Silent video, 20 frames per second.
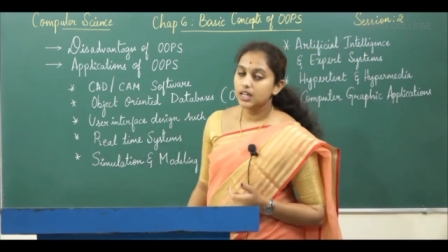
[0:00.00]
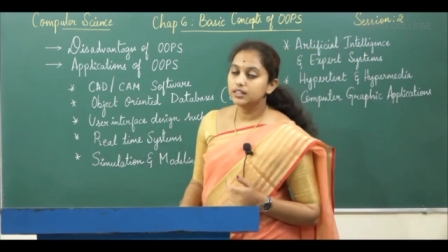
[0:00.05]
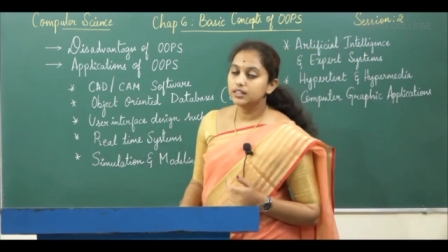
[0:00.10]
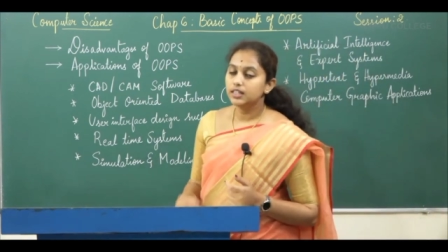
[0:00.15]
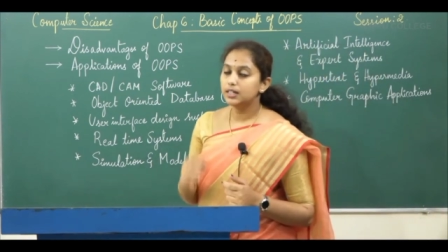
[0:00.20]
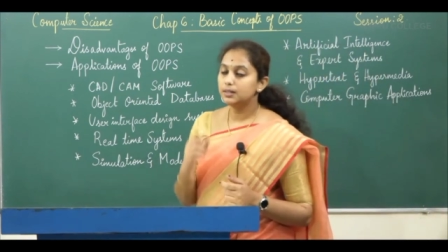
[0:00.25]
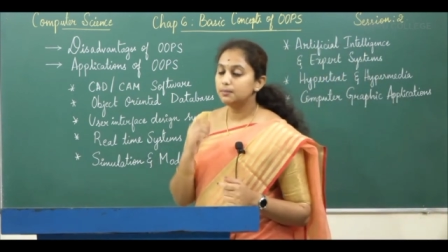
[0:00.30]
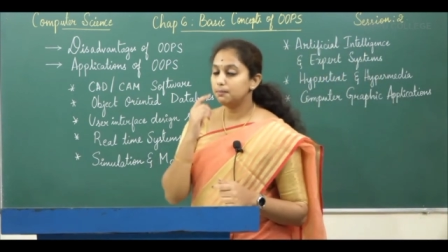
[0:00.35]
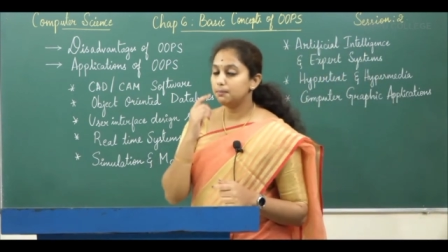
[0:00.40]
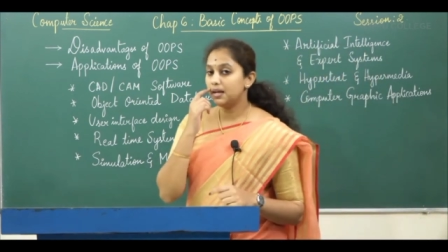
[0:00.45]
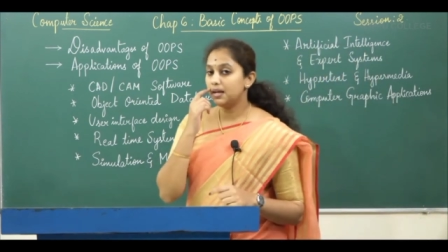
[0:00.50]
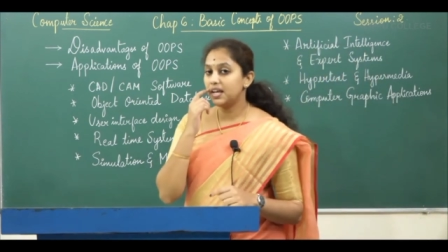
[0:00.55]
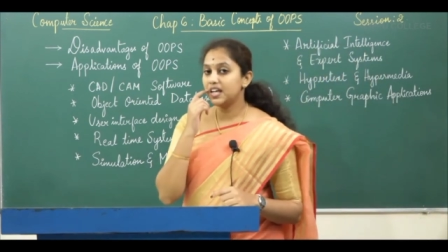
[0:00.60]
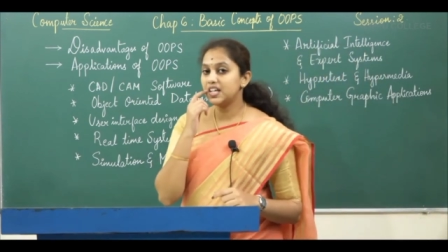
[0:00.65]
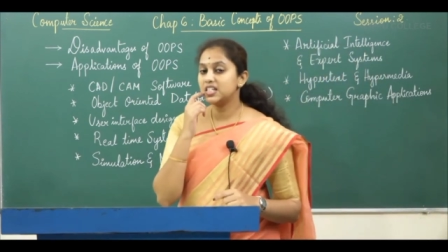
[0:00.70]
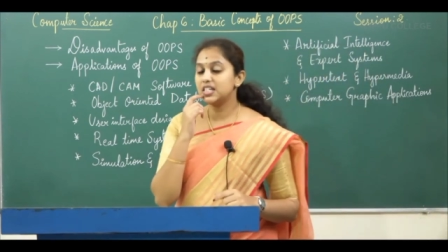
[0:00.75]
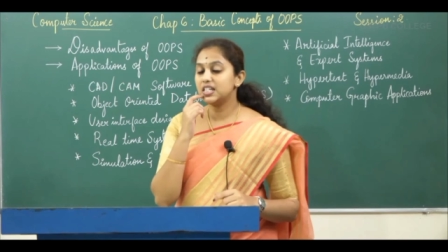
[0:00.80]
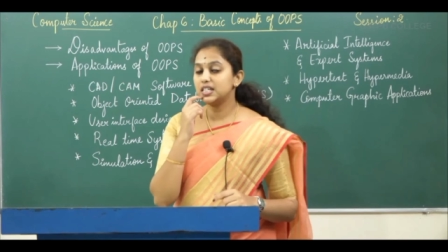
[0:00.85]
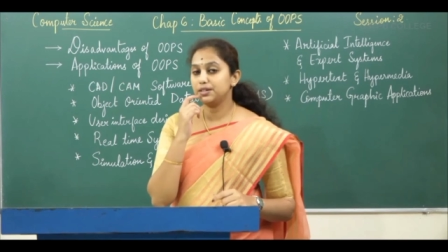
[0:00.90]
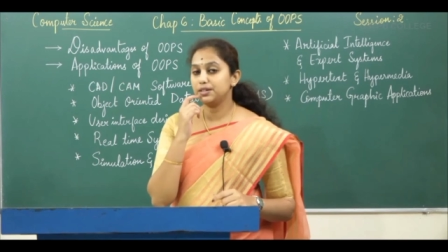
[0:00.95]
that
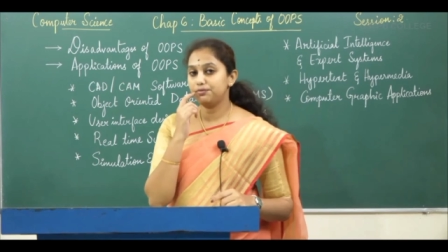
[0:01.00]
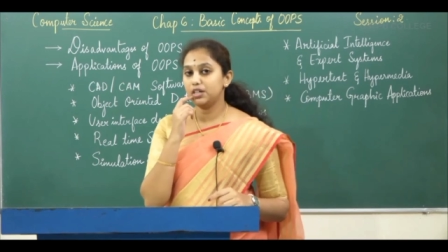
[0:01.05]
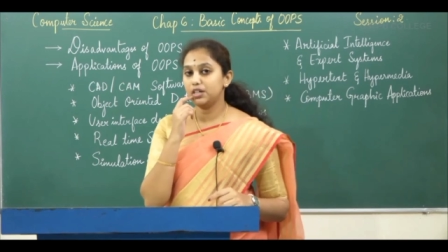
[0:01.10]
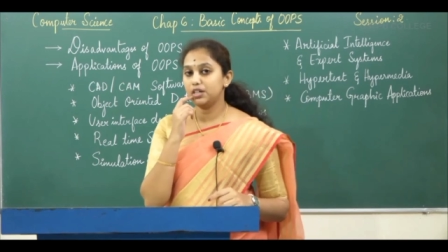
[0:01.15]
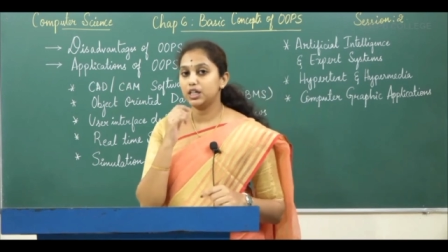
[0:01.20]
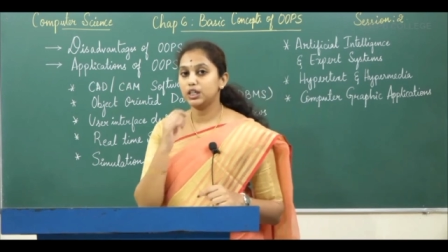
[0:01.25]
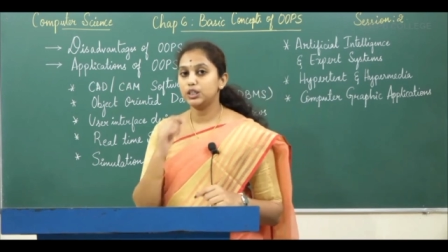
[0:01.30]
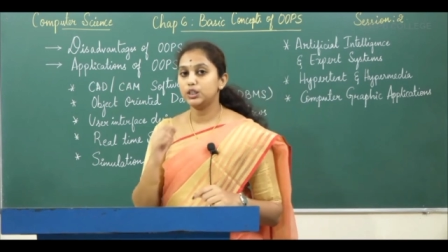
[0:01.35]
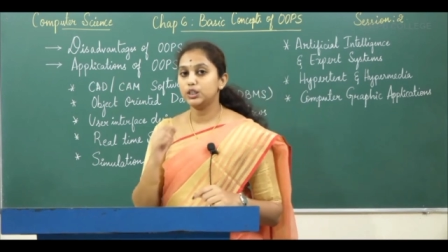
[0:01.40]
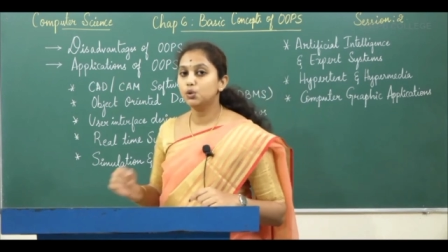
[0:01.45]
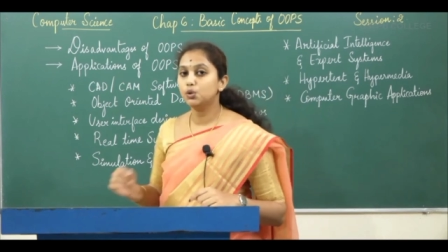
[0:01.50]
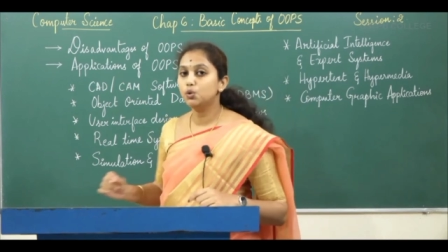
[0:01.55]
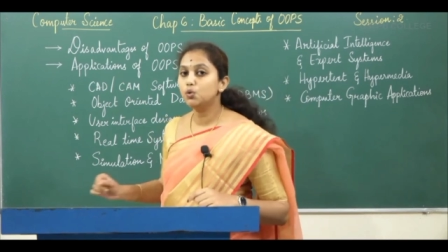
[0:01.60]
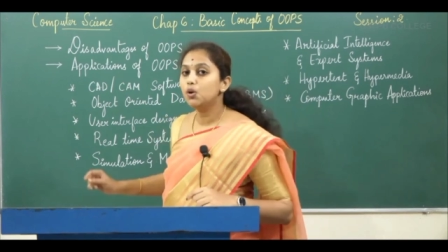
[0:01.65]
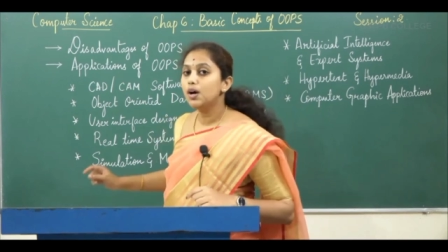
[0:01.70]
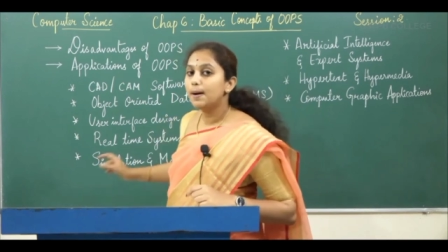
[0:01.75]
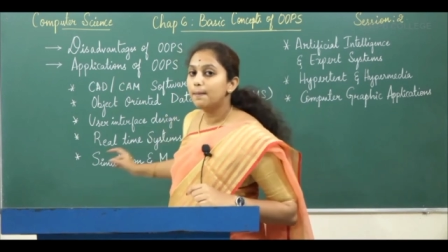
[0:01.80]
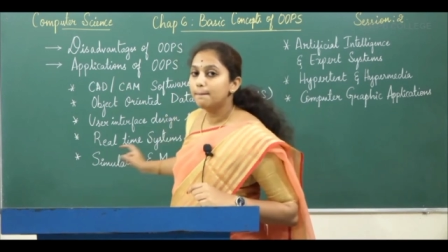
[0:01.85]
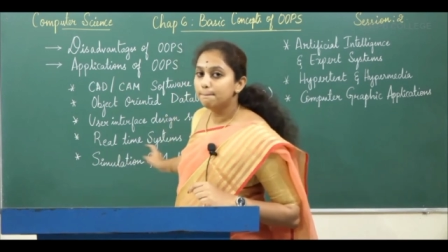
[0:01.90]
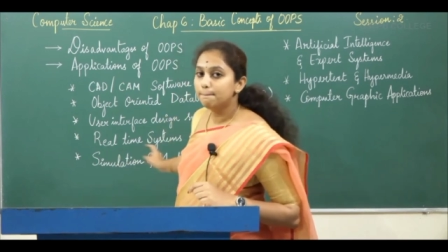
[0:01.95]
makes it difficult
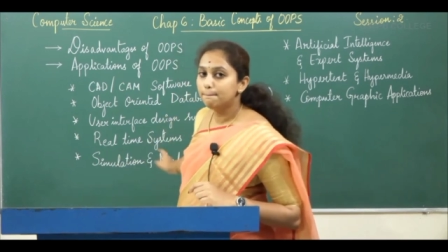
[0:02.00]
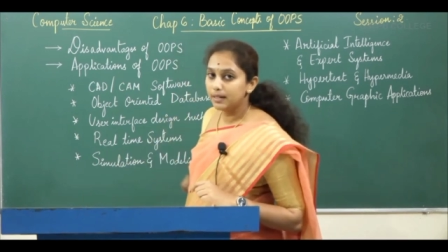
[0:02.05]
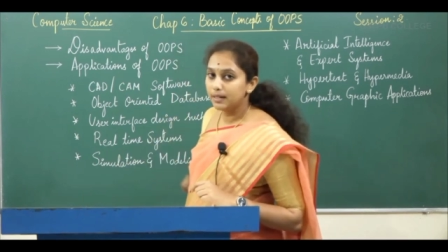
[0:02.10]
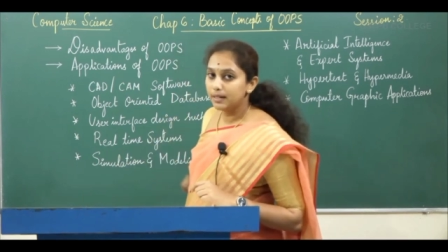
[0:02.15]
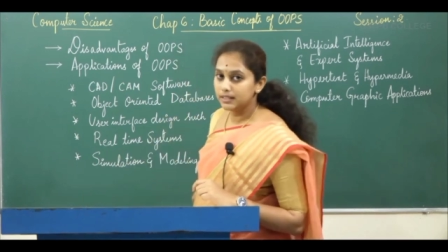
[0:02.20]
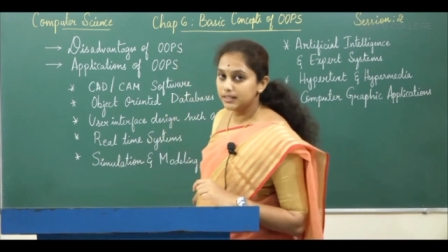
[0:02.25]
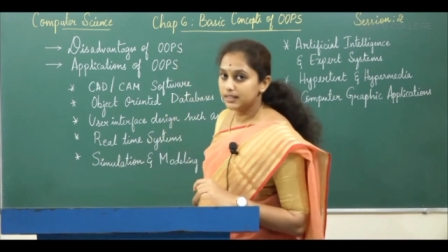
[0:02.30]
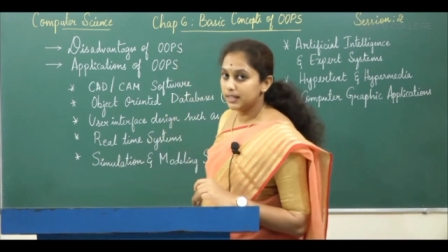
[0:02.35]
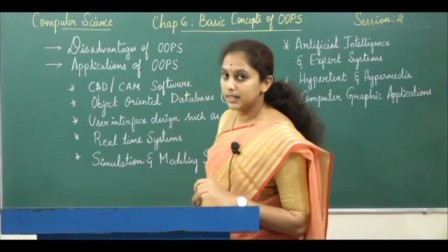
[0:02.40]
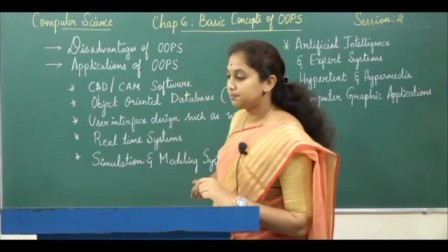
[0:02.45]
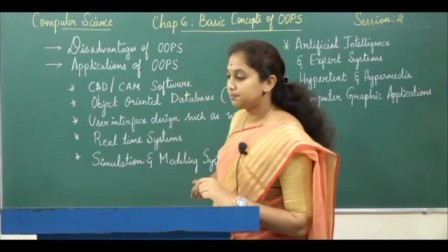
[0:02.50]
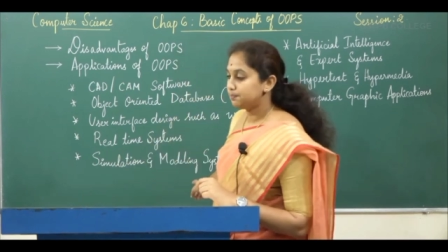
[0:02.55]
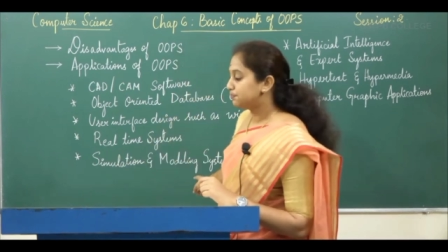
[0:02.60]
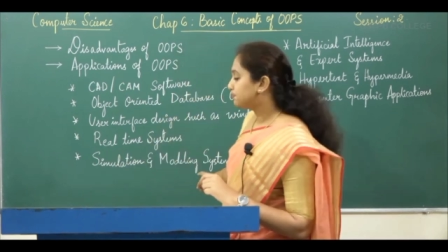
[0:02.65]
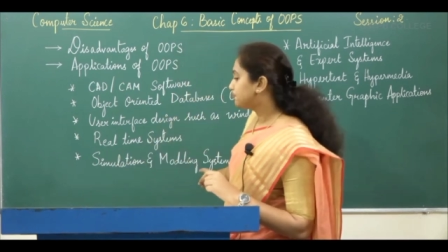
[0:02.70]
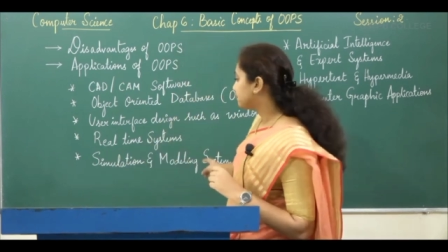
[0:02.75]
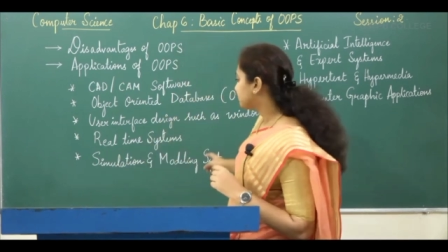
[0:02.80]
to build them.